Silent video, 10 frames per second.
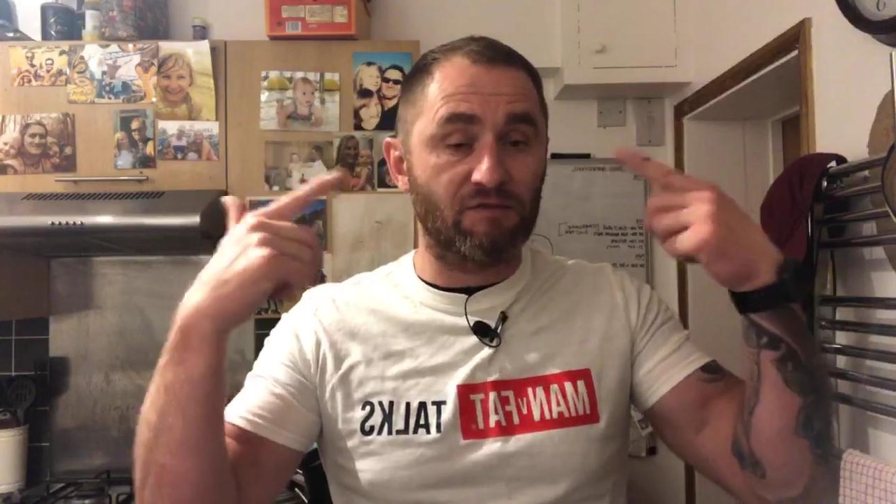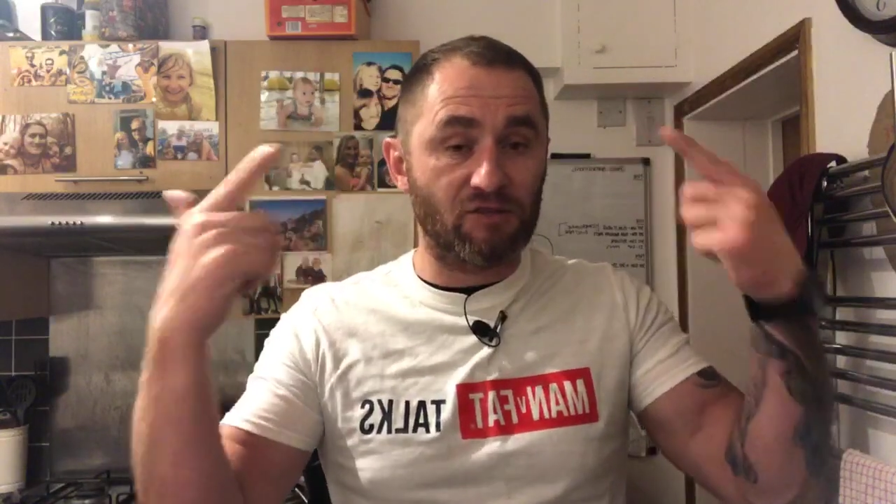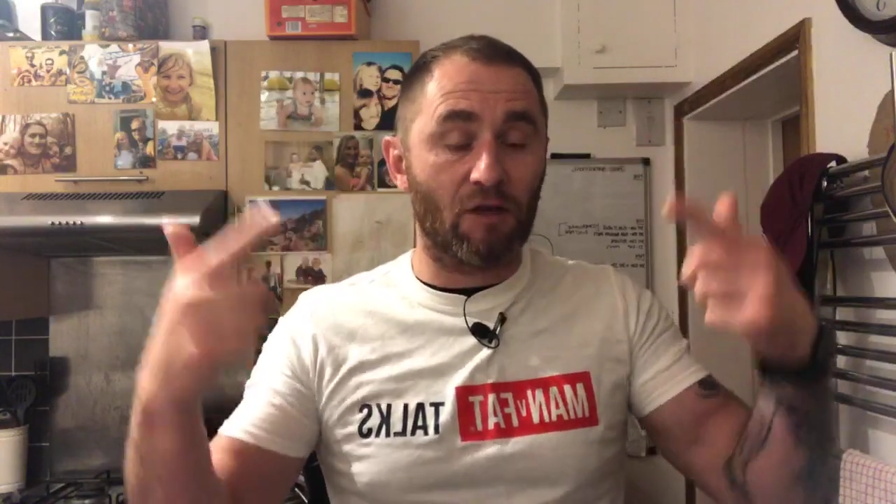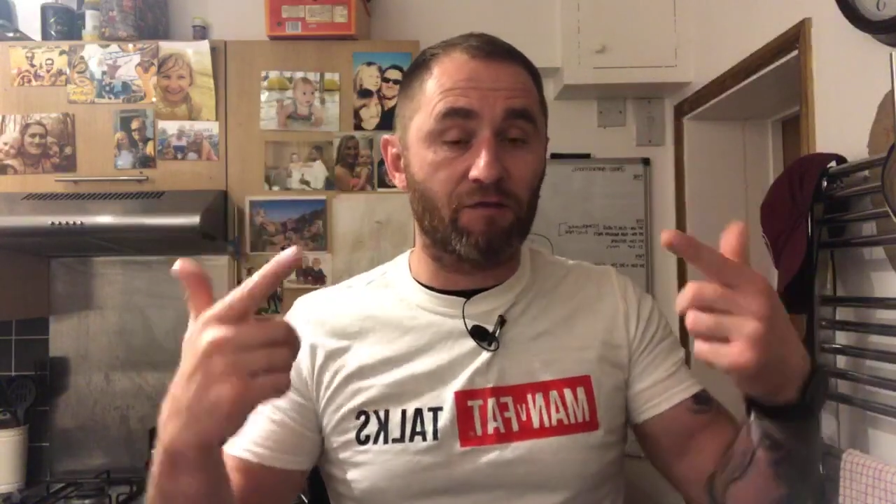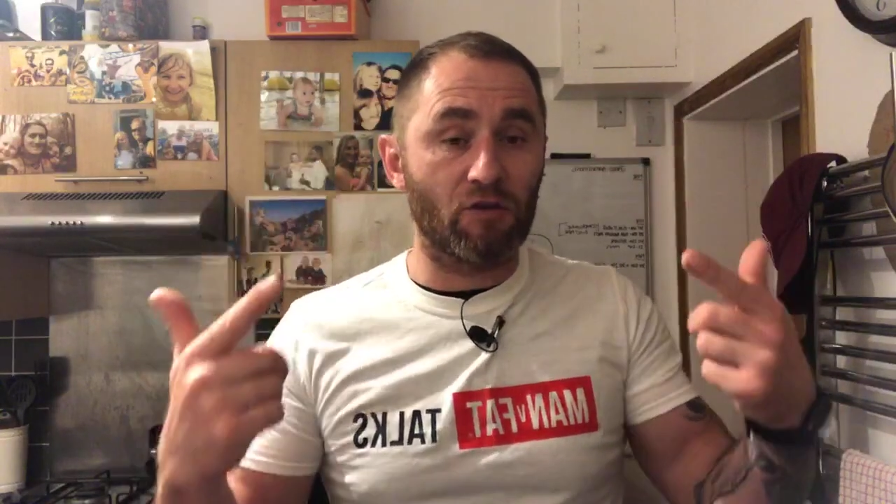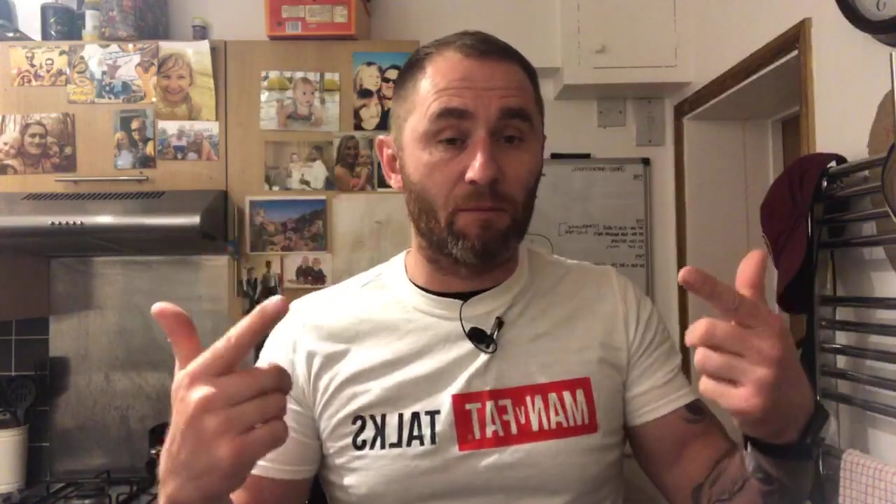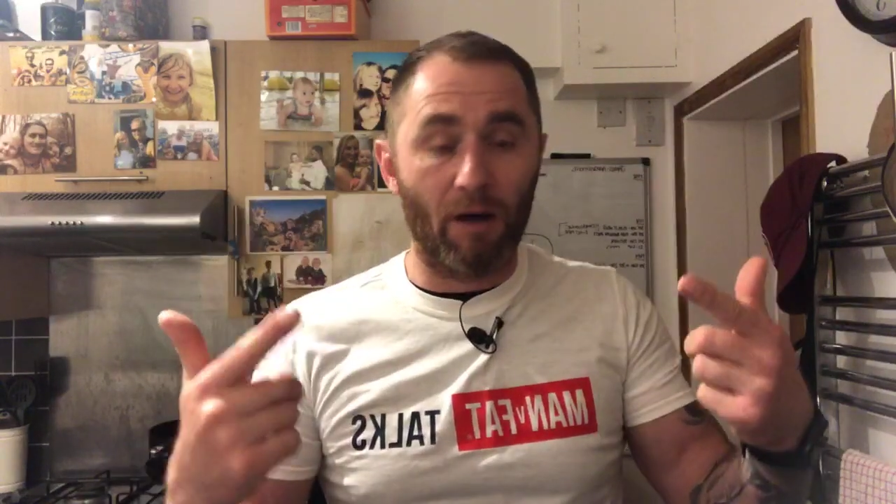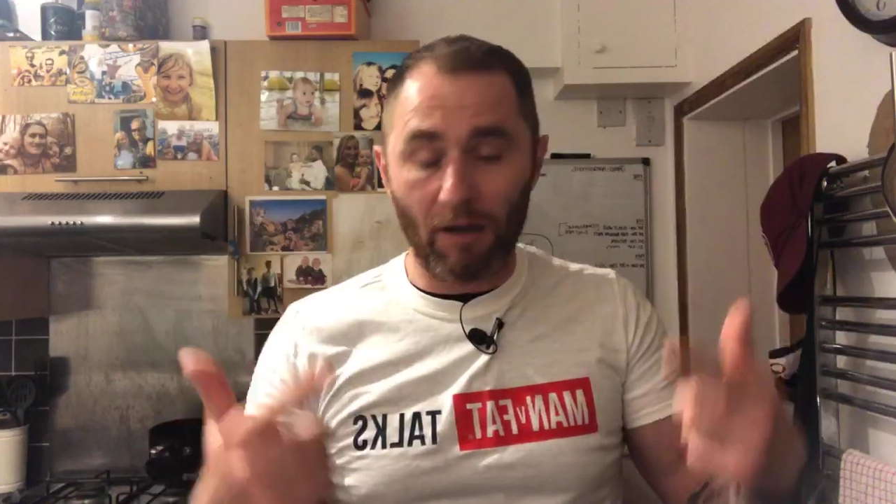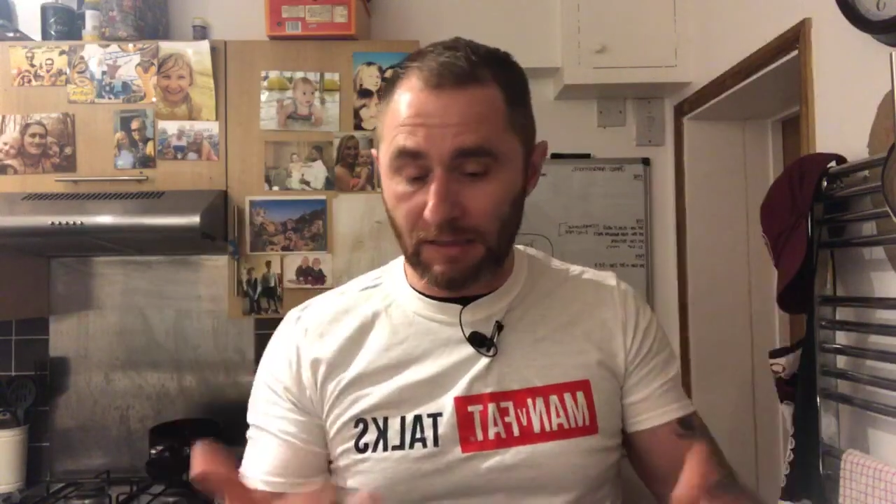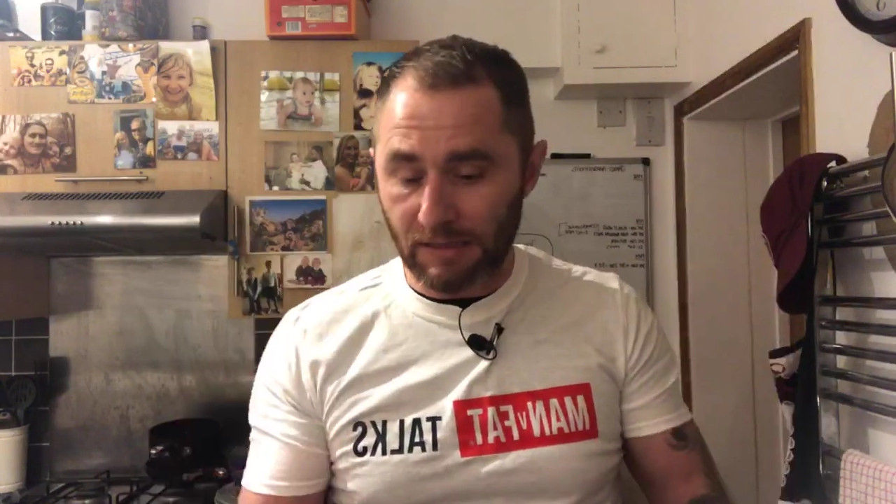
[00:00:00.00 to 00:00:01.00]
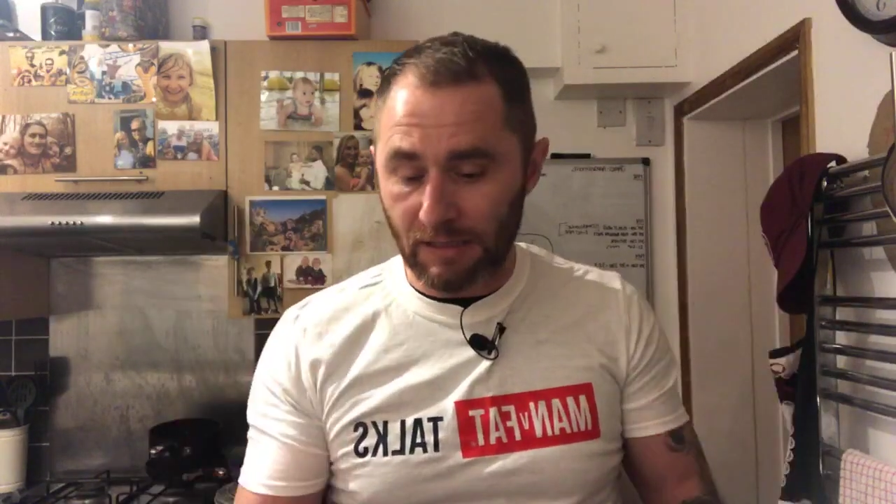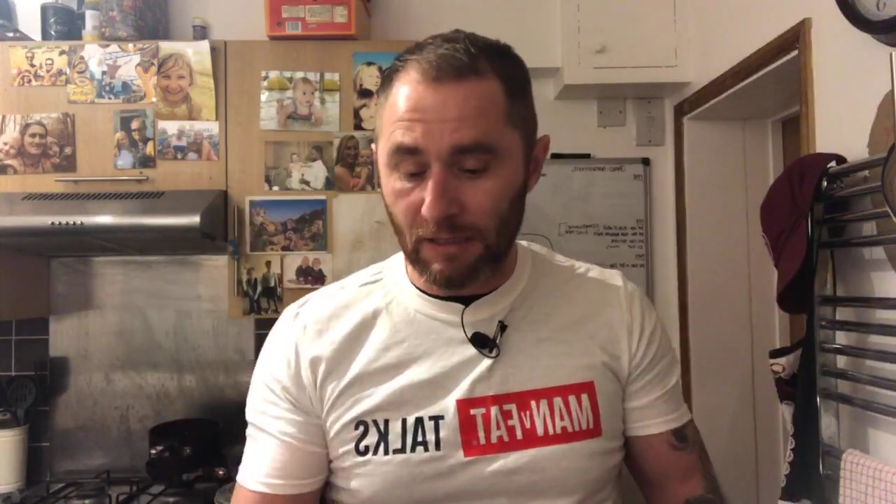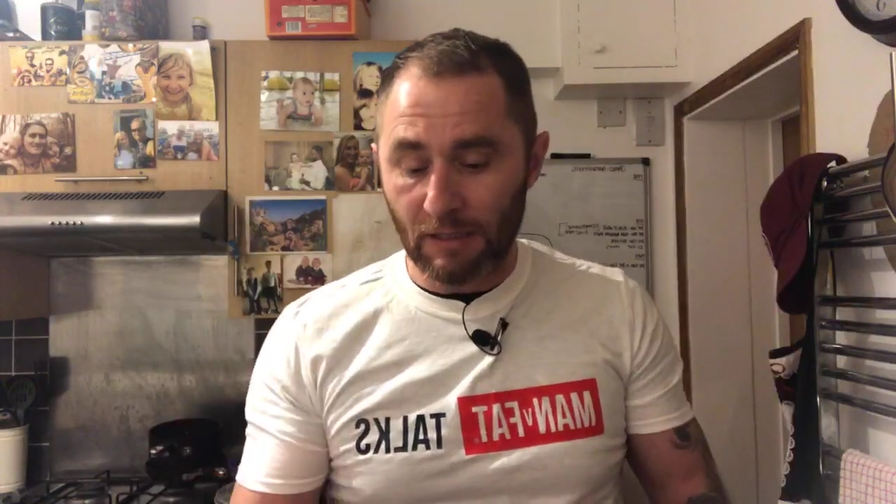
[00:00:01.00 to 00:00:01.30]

stuff in your mind.